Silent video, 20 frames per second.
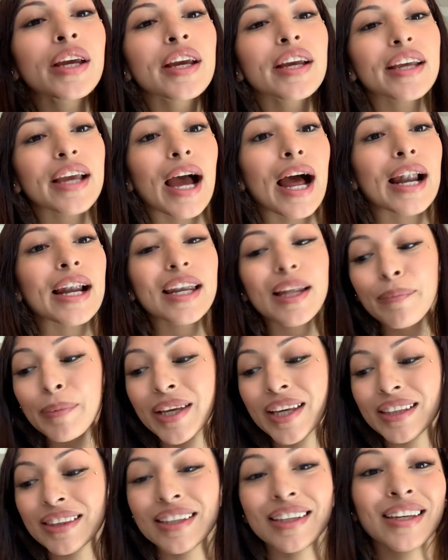yeah, let me
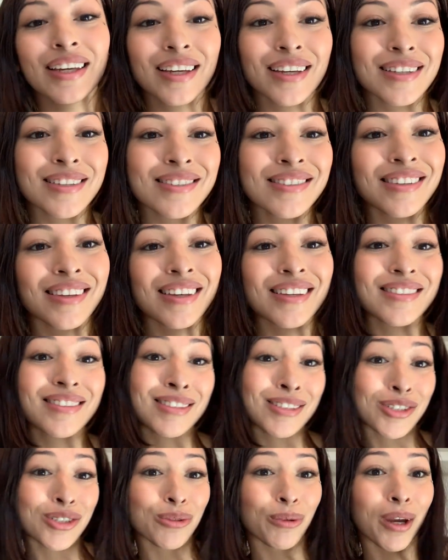get the kids to get
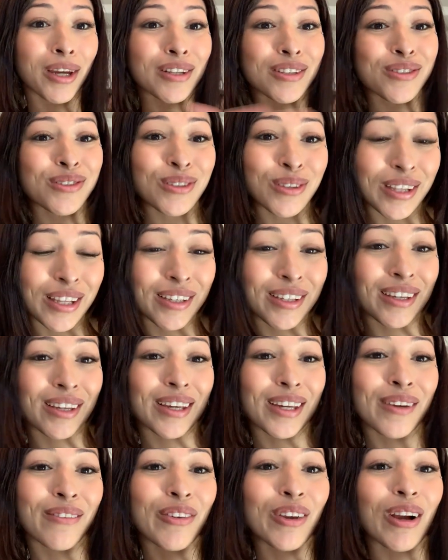situated so they can
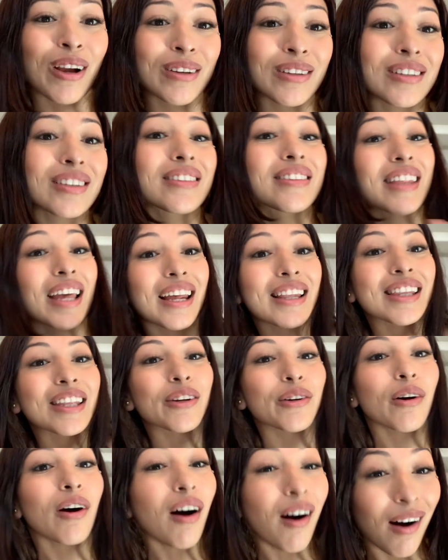give y'all their
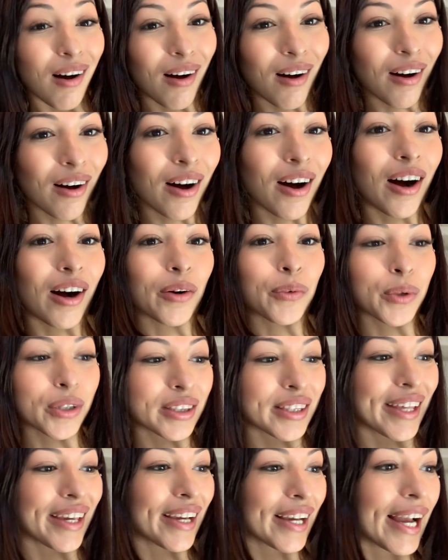little haul on what
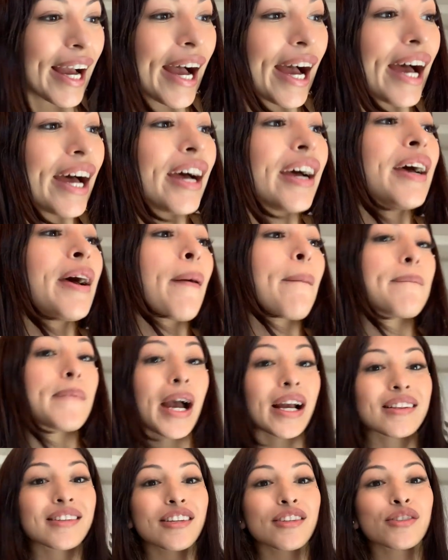they got
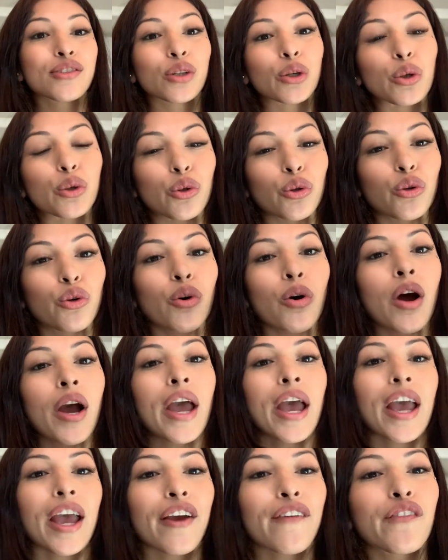back to school.
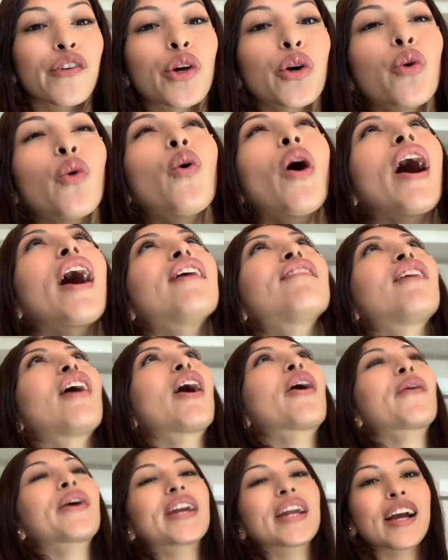If you have
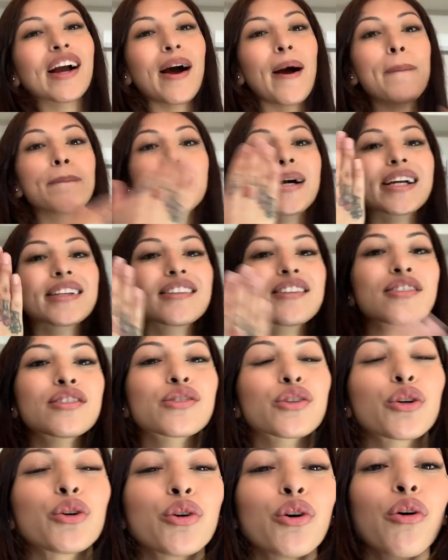already gone back to
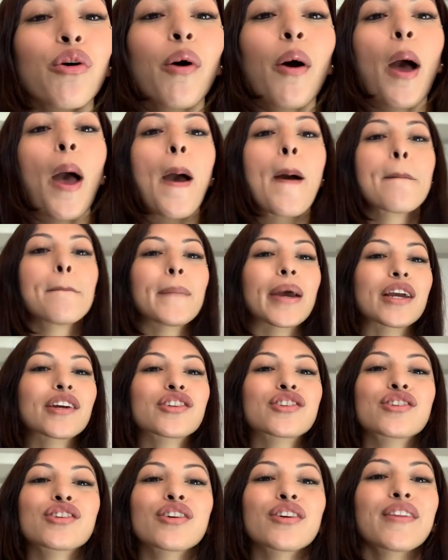school, make
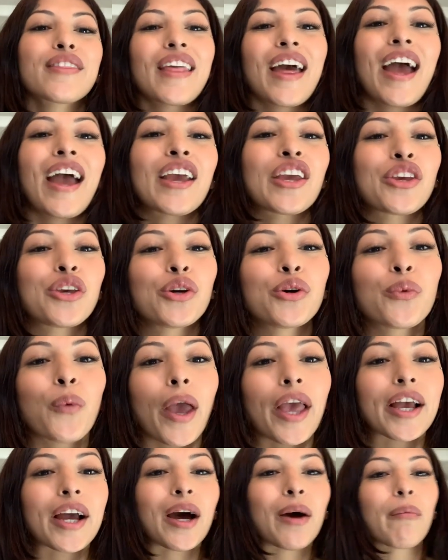sure that you
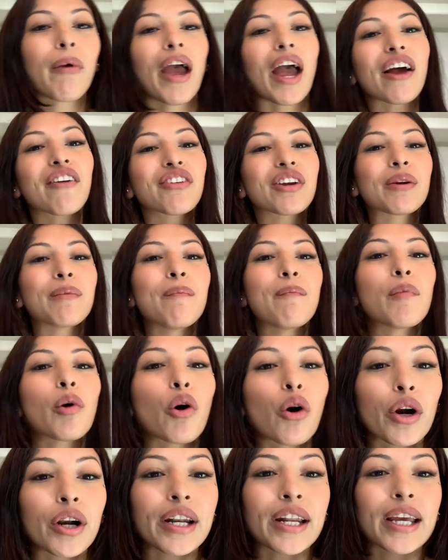wake up every
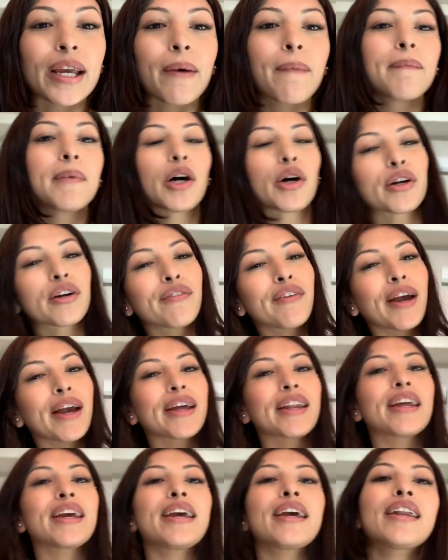morning
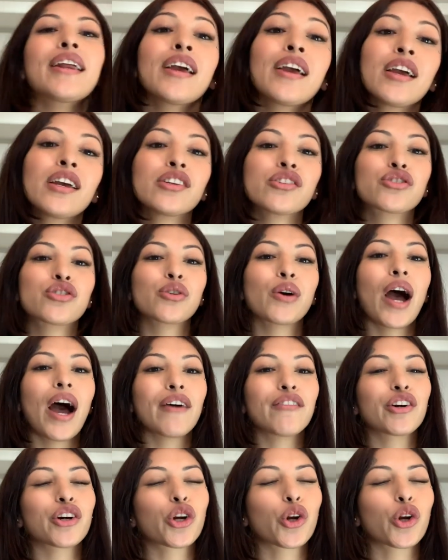motivated to have a